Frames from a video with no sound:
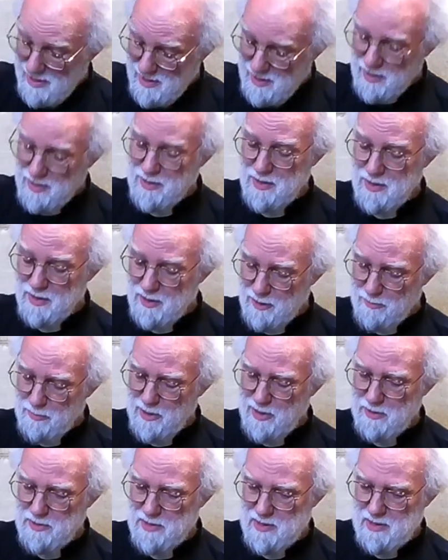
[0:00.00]
again,
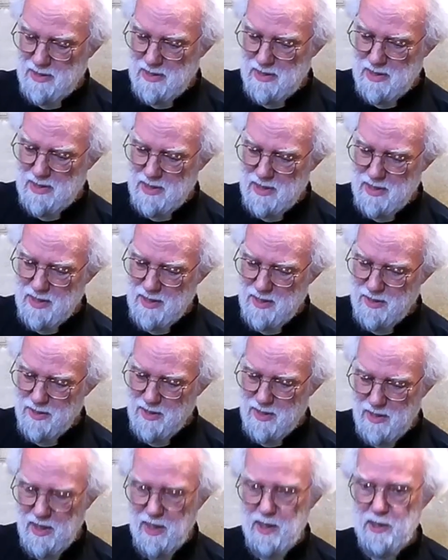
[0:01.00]
are about
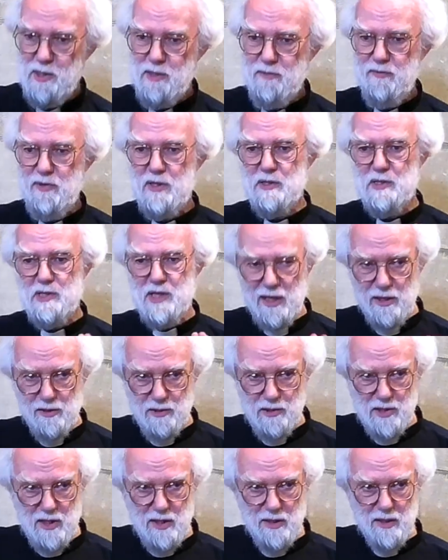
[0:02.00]
the kind of
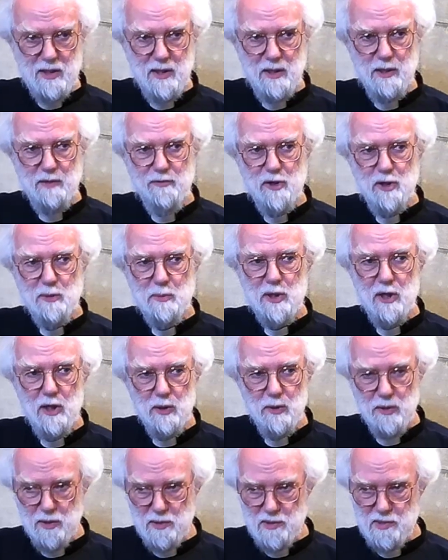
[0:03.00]
integrity, the kind of human
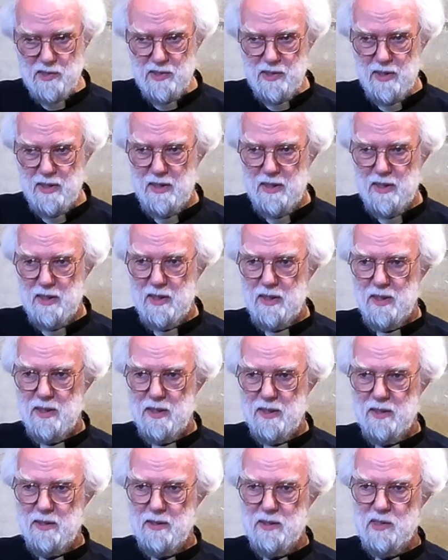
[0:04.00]
wholeness
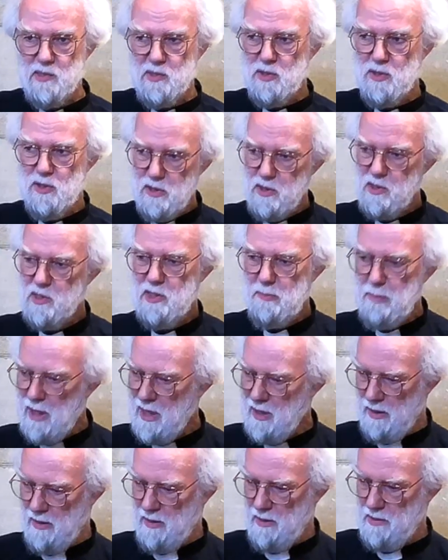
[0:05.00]
that does not
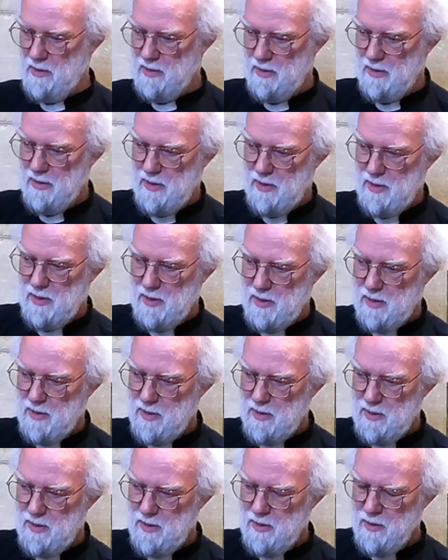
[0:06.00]
depend
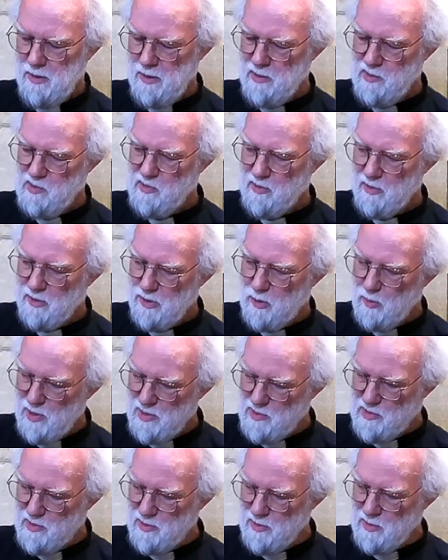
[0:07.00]
on answering the
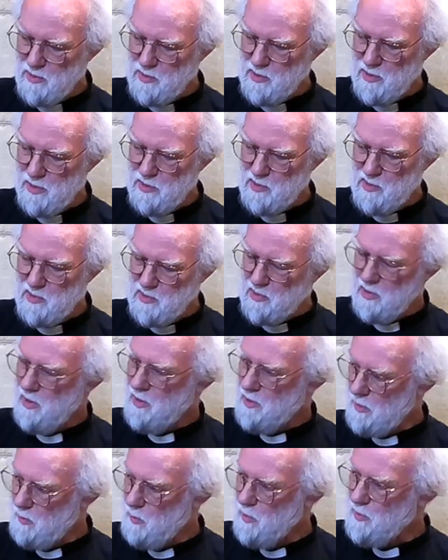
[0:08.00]
questions that
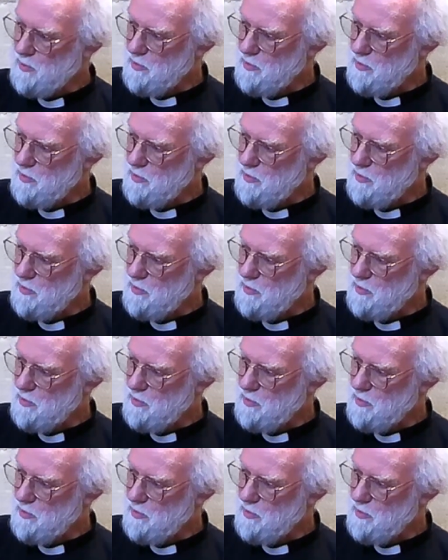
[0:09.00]
society